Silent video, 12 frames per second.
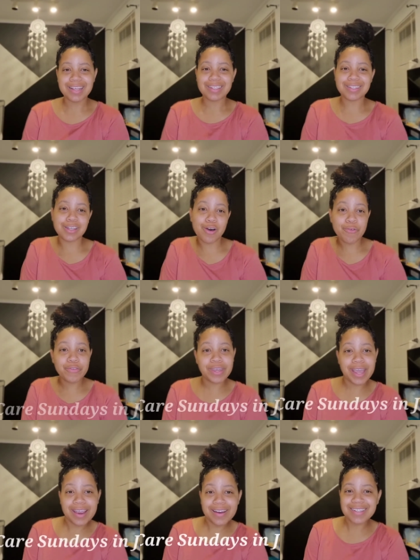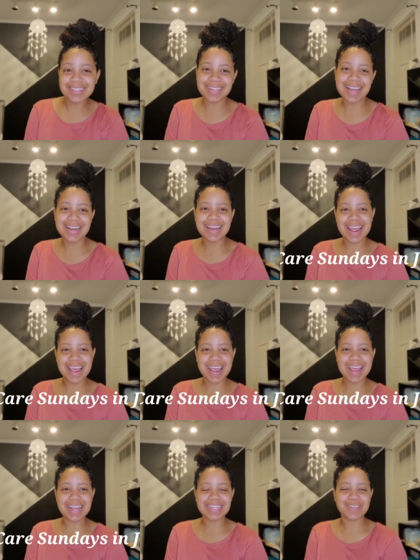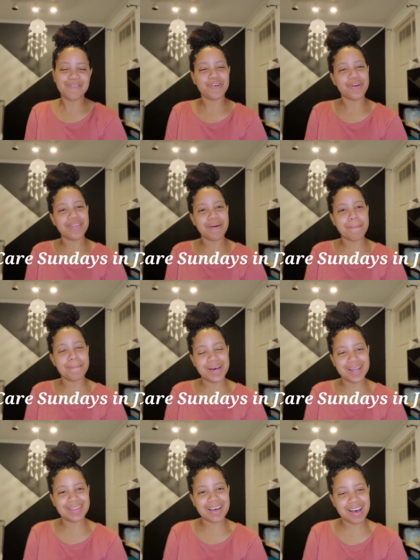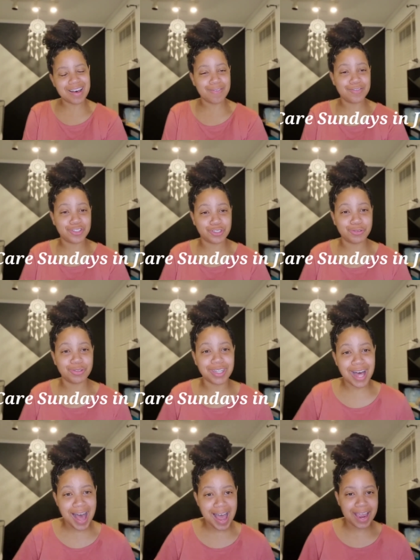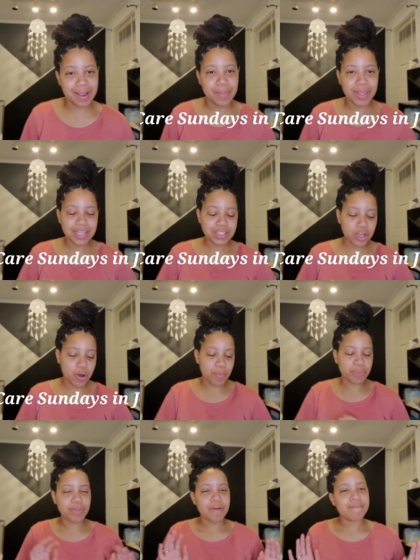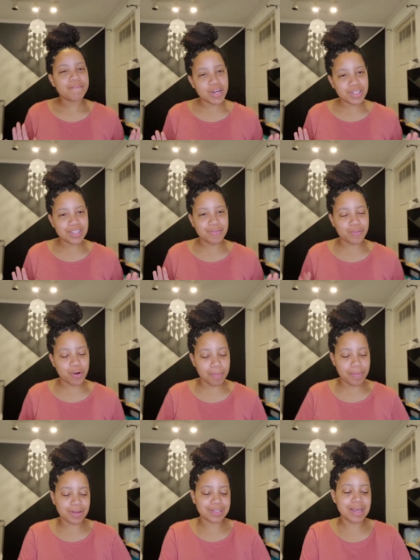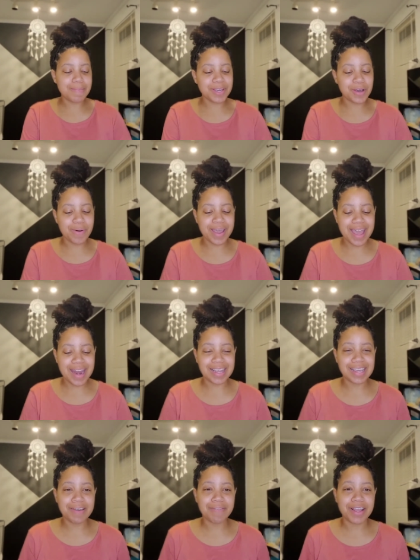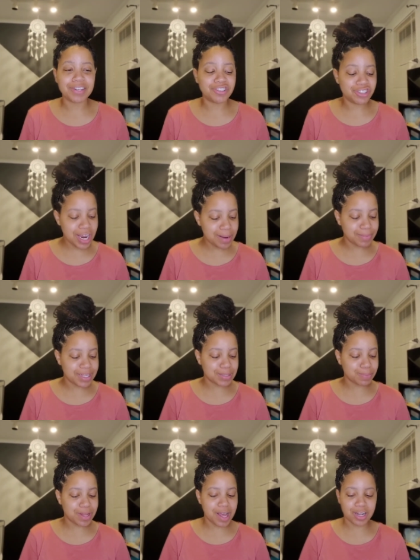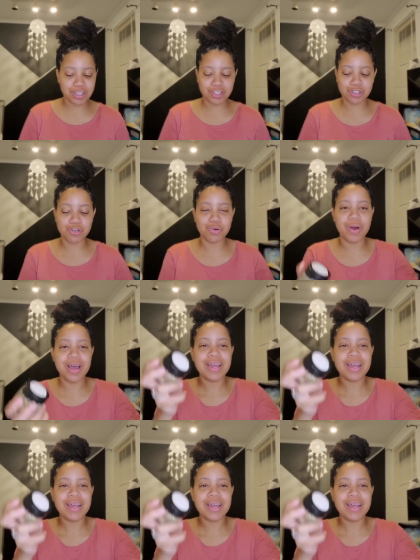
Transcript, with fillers: self-care Sundays for the month of July. So first and foremost, let me go ahead and give a shameless plug to